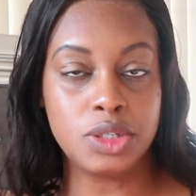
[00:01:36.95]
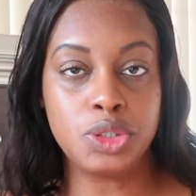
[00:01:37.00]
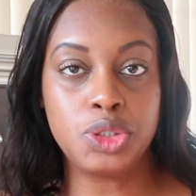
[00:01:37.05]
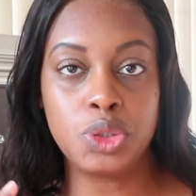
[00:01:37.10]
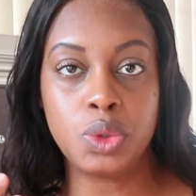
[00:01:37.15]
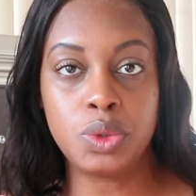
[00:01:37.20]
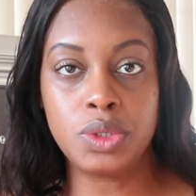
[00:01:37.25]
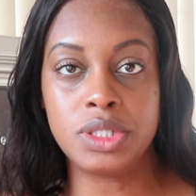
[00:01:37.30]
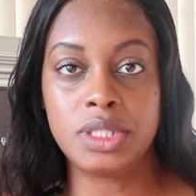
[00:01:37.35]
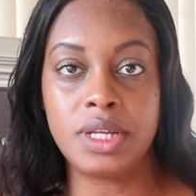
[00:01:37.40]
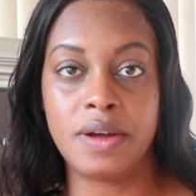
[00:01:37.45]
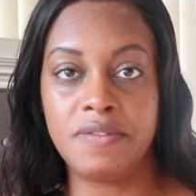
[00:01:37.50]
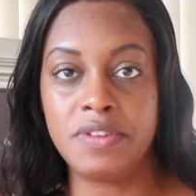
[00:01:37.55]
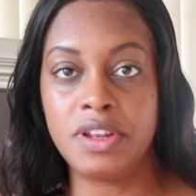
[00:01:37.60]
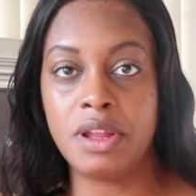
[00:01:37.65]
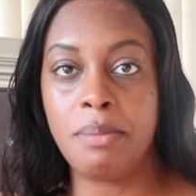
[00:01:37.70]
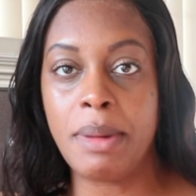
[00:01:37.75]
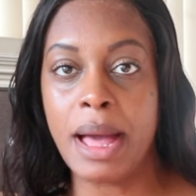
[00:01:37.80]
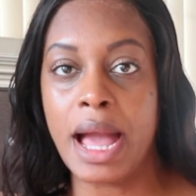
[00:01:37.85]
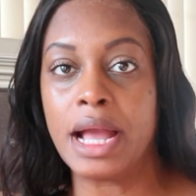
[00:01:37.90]
show the stuff in
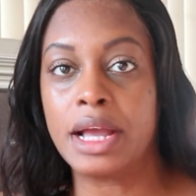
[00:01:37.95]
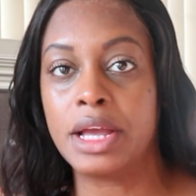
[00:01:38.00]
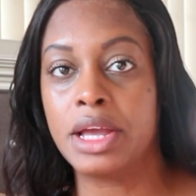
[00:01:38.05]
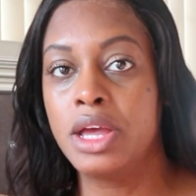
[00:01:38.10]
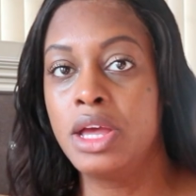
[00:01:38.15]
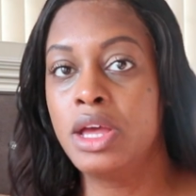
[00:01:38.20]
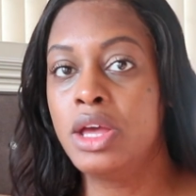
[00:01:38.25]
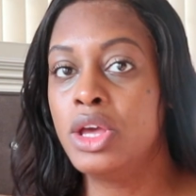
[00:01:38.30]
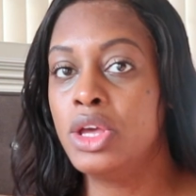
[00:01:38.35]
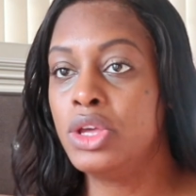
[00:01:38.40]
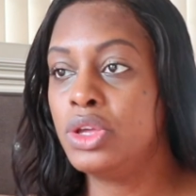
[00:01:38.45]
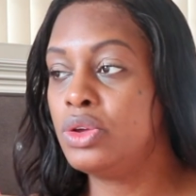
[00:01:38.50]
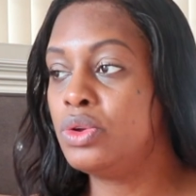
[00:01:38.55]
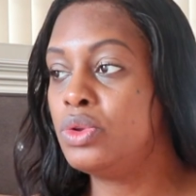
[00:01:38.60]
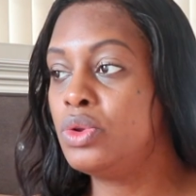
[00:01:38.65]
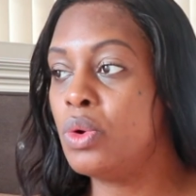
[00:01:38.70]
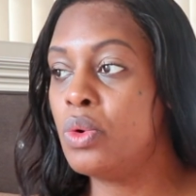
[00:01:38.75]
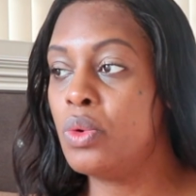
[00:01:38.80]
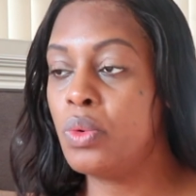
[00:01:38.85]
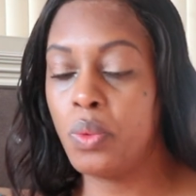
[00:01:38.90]
the back, you
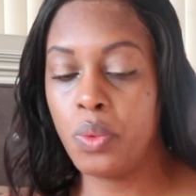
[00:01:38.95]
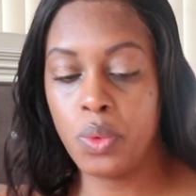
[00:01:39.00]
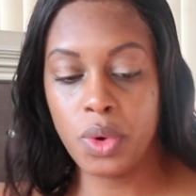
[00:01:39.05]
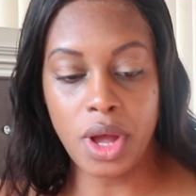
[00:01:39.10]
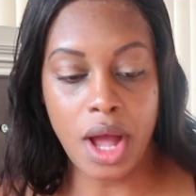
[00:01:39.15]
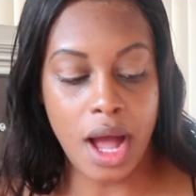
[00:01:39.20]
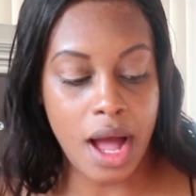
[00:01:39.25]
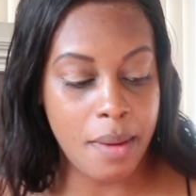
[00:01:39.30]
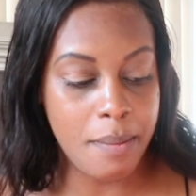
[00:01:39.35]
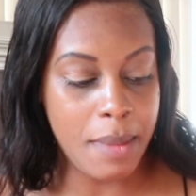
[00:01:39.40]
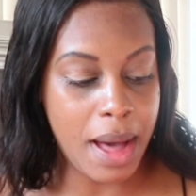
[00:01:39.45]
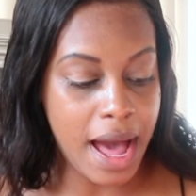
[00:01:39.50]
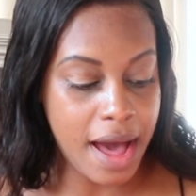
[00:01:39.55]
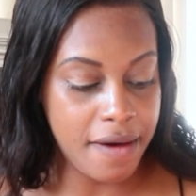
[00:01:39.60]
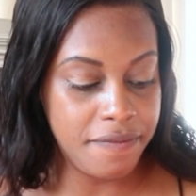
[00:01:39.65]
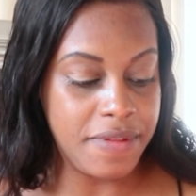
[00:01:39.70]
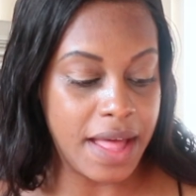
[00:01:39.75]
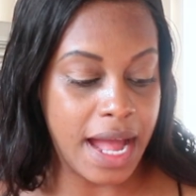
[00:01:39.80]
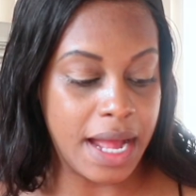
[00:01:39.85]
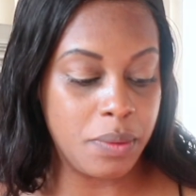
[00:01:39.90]
don't
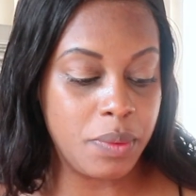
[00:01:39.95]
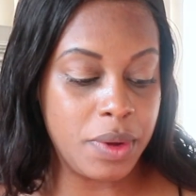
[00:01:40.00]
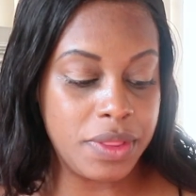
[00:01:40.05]
have that.